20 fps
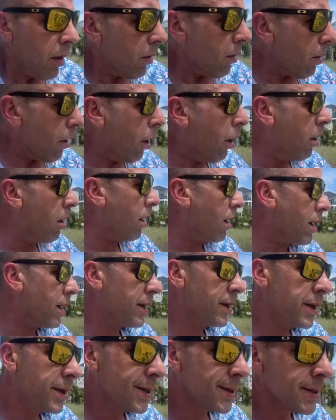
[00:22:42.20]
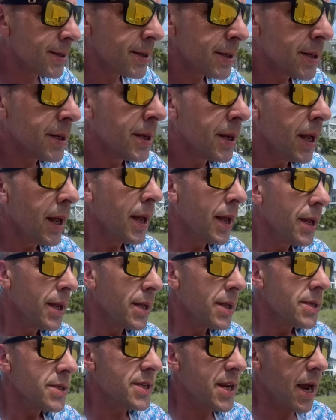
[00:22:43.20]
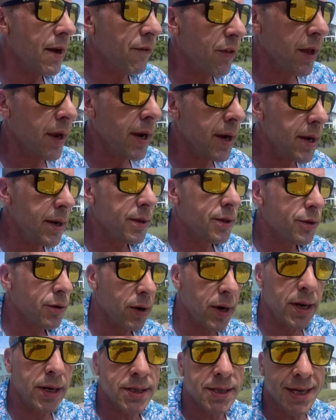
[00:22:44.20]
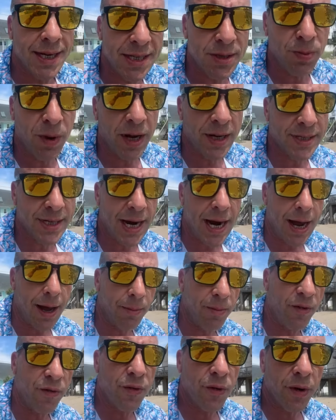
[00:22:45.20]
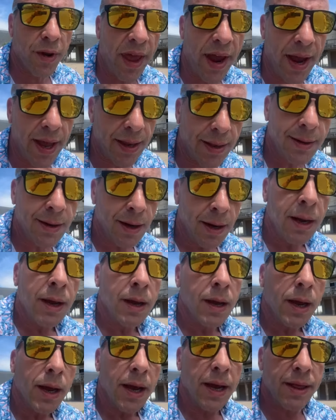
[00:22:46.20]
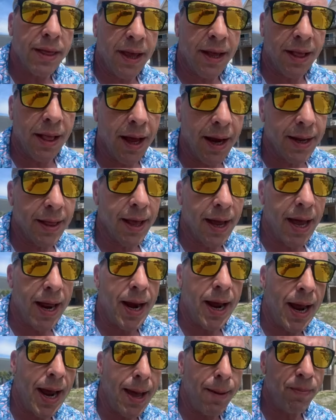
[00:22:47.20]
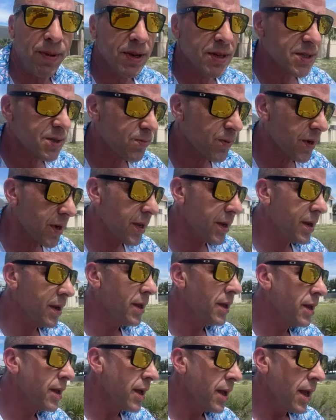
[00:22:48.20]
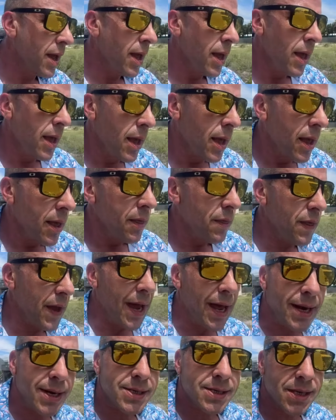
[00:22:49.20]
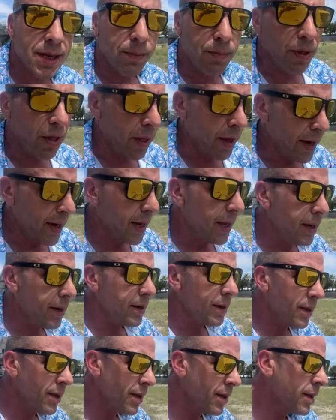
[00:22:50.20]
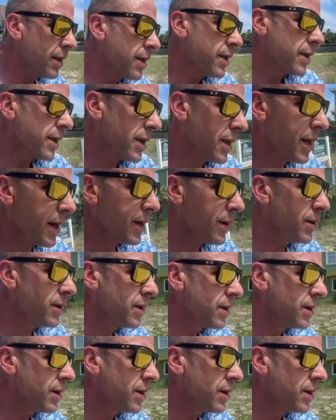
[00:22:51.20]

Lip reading: It's definitely 3 to 6 months out before that anything like that happens, but that is the plan, you know.